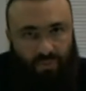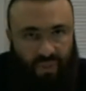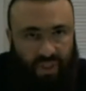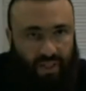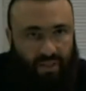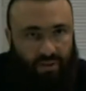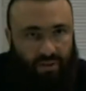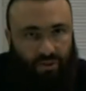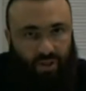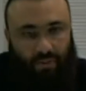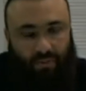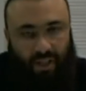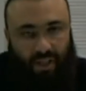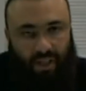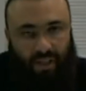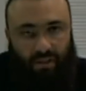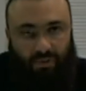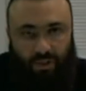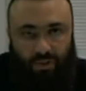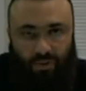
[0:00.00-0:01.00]
extremely
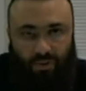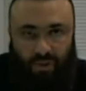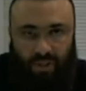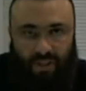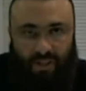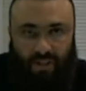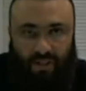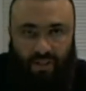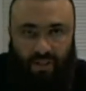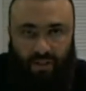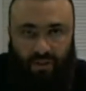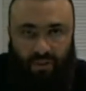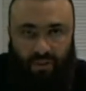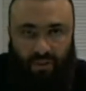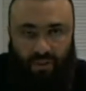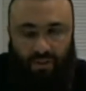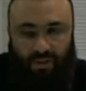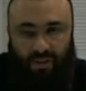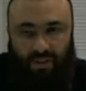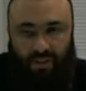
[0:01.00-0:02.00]
individualistic
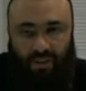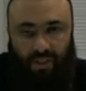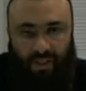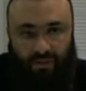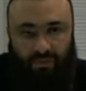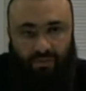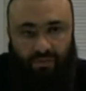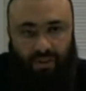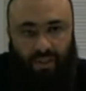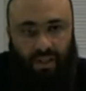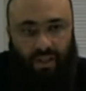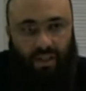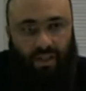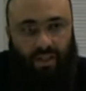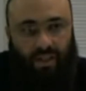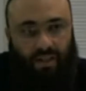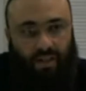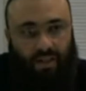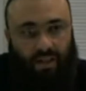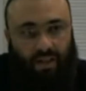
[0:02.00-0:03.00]
or to live
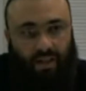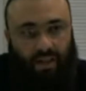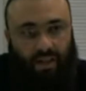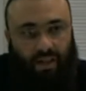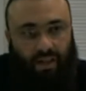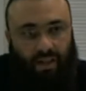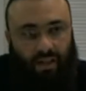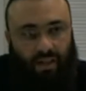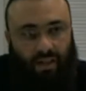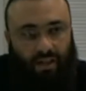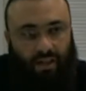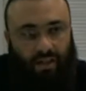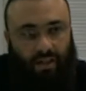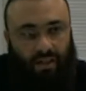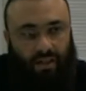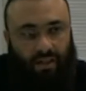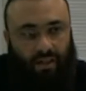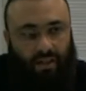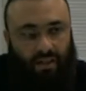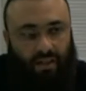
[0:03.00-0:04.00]

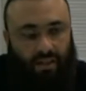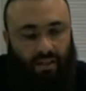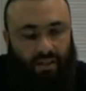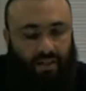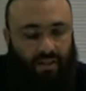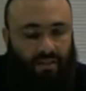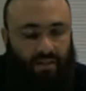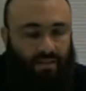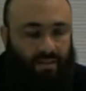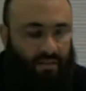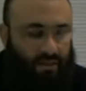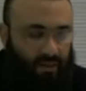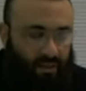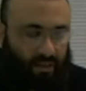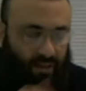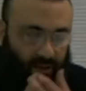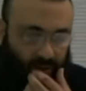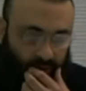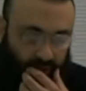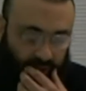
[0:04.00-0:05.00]
as
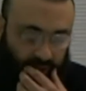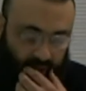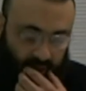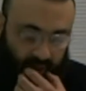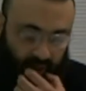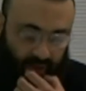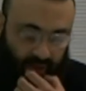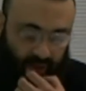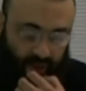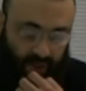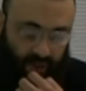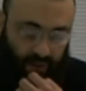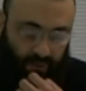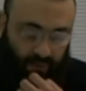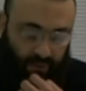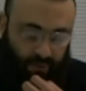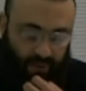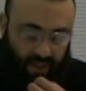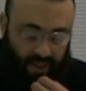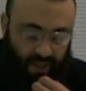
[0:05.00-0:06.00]
loners. The
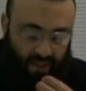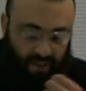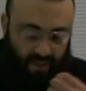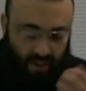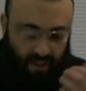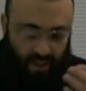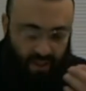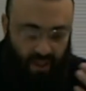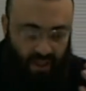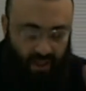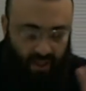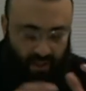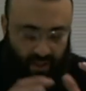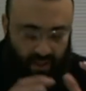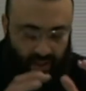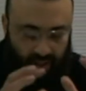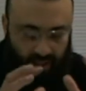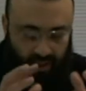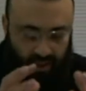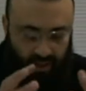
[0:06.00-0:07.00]
human beings are
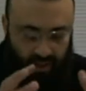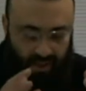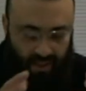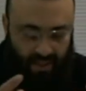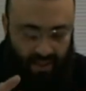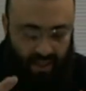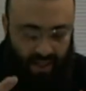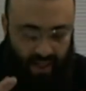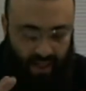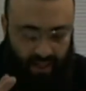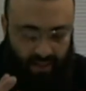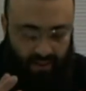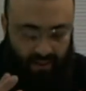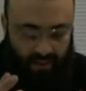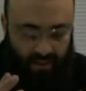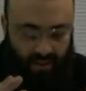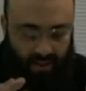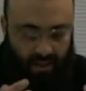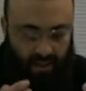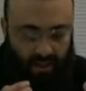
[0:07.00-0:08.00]
designed
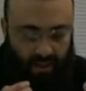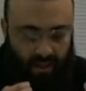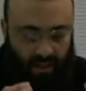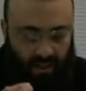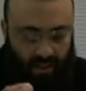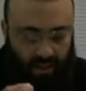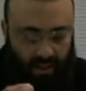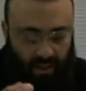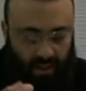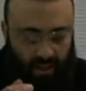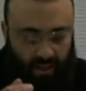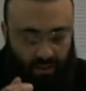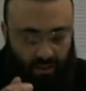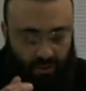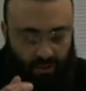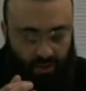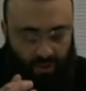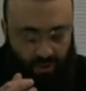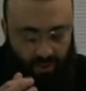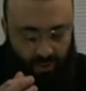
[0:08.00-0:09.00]

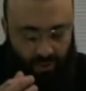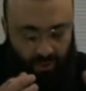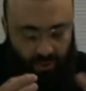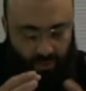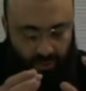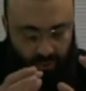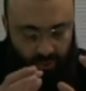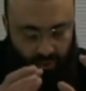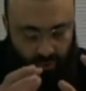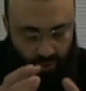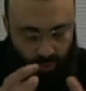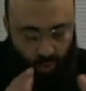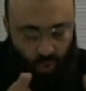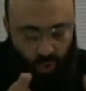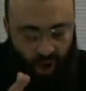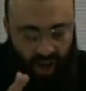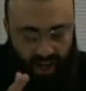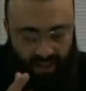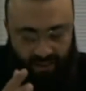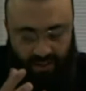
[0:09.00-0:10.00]
to
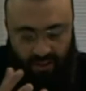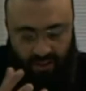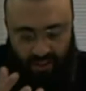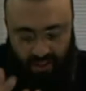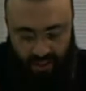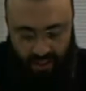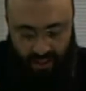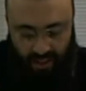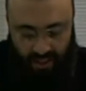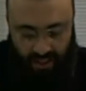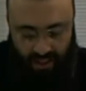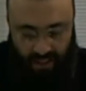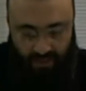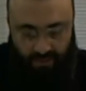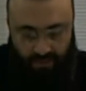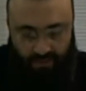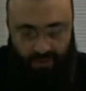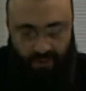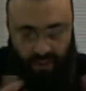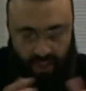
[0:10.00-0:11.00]
want to
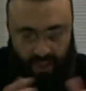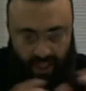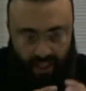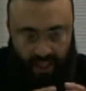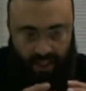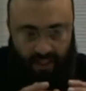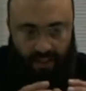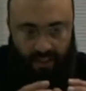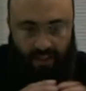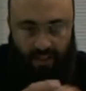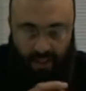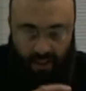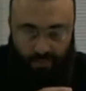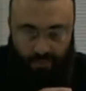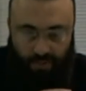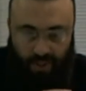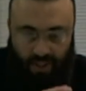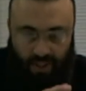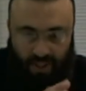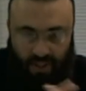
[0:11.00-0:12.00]
live in
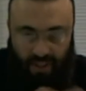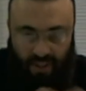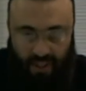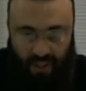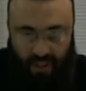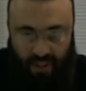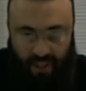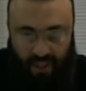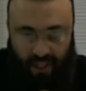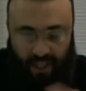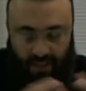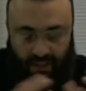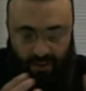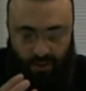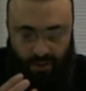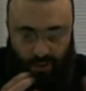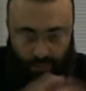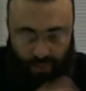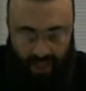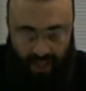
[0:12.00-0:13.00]
communities and
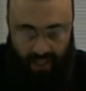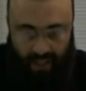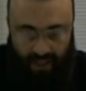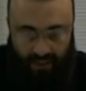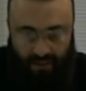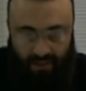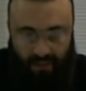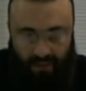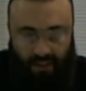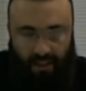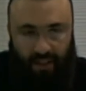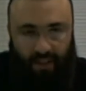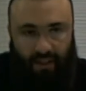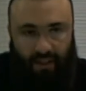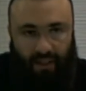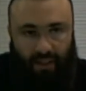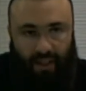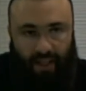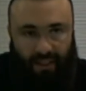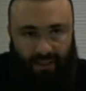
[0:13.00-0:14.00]
to bond
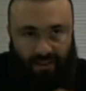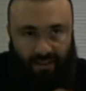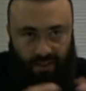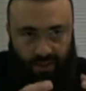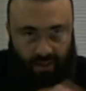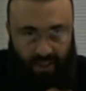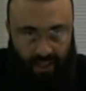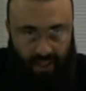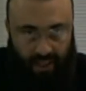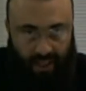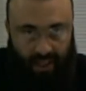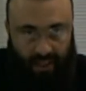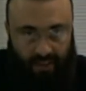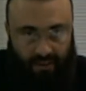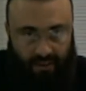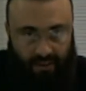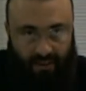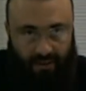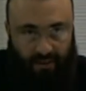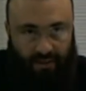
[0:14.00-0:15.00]
and to
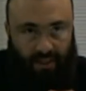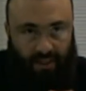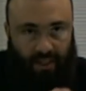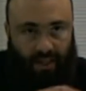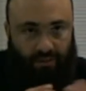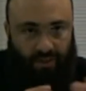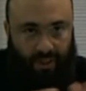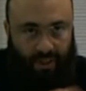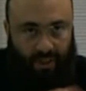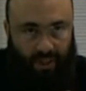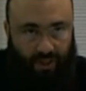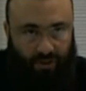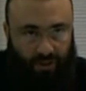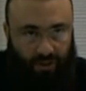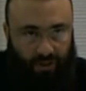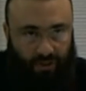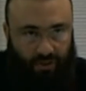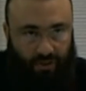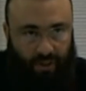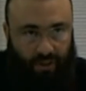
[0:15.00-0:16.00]
relate, to have
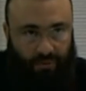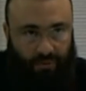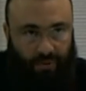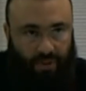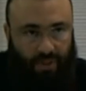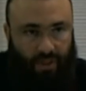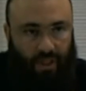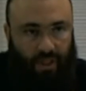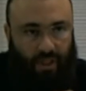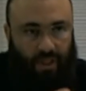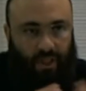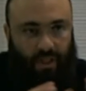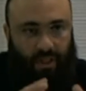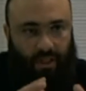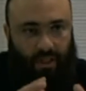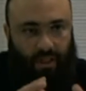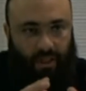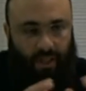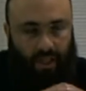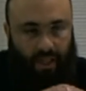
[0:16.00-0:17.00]
relationships
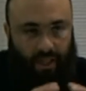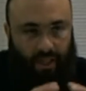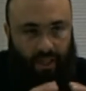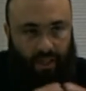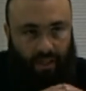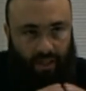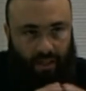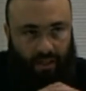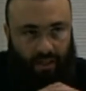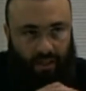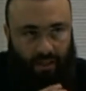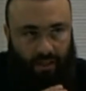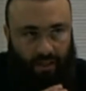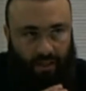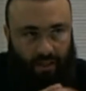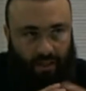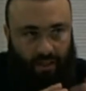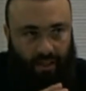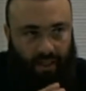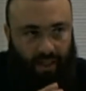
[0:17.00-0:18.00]

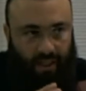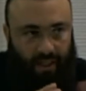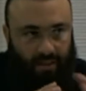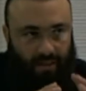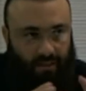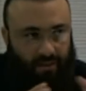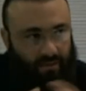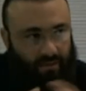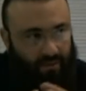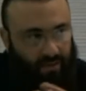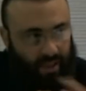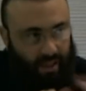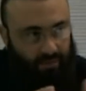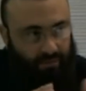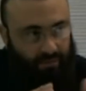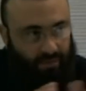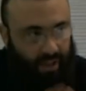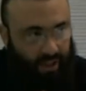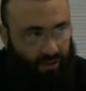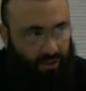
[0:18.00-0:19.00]
and to
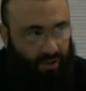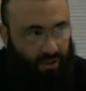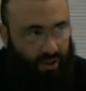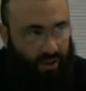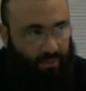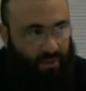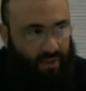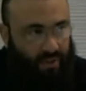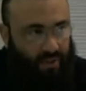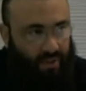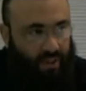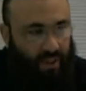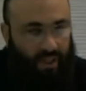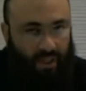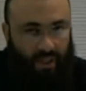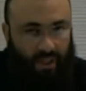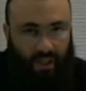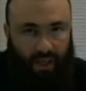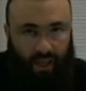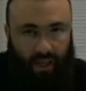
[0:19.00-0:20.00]
have friendships
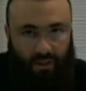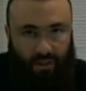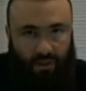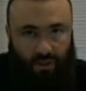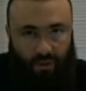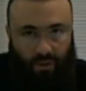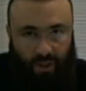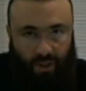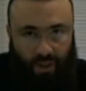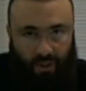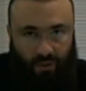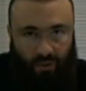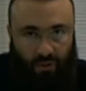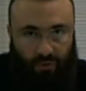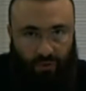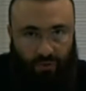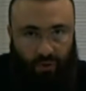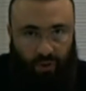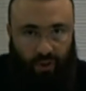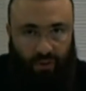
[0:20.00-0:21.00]
and so on and so
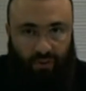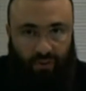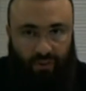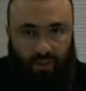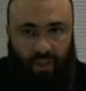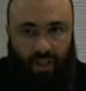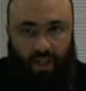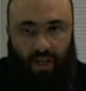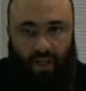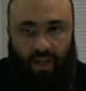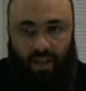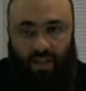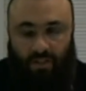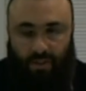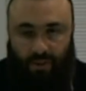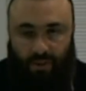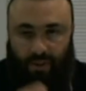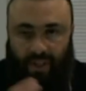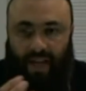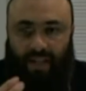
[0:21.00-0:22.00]
forth.
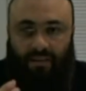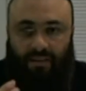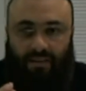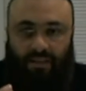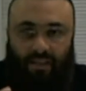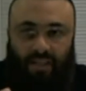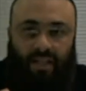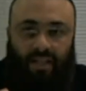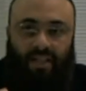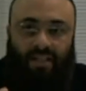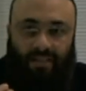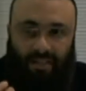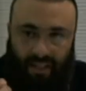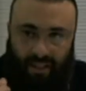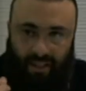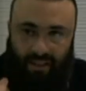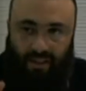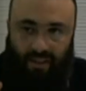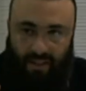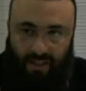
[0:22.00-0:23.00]
So that
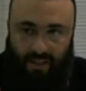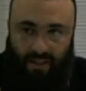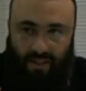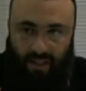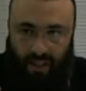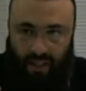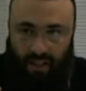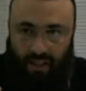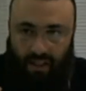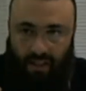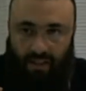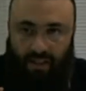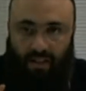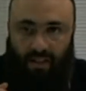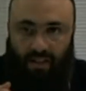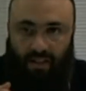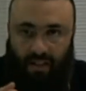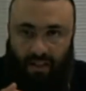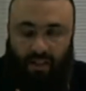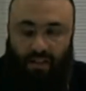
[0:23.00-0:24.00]
tendency
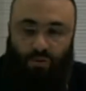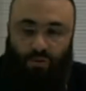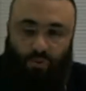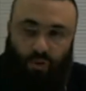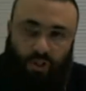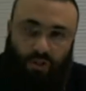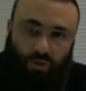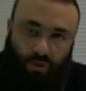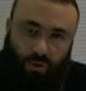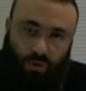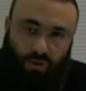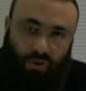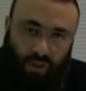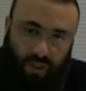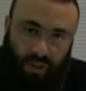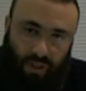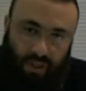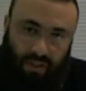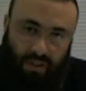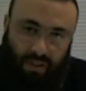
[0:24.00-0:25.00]
is where
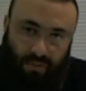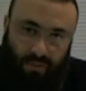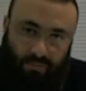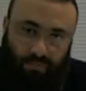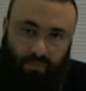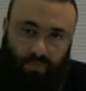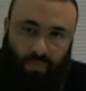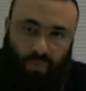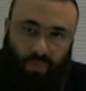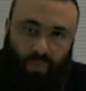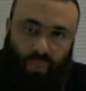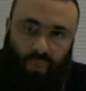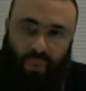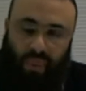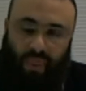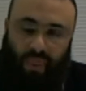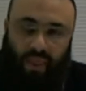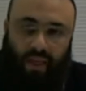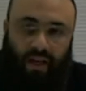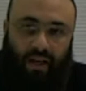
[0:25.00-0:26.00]
socialism
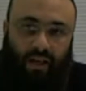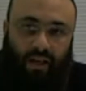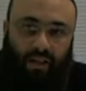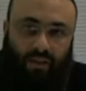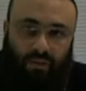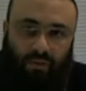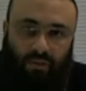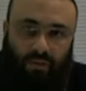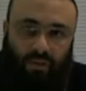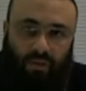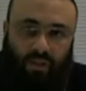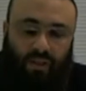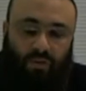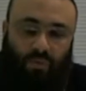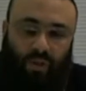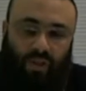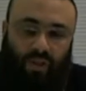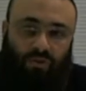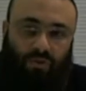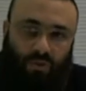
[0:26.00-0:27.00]
is
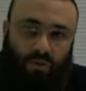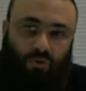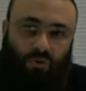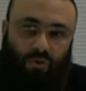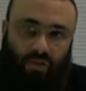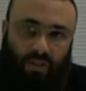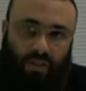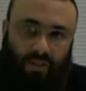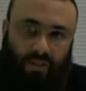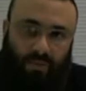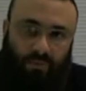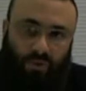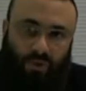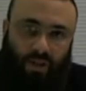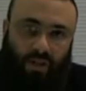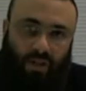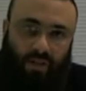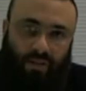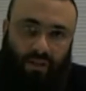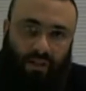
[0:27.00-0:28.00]
what socialism
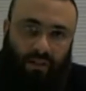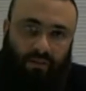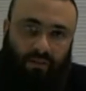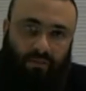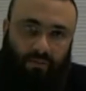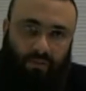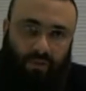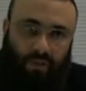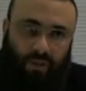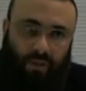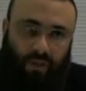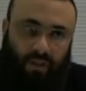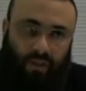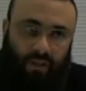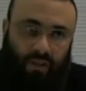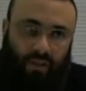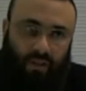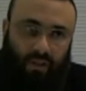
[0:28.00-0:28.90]
draws on for,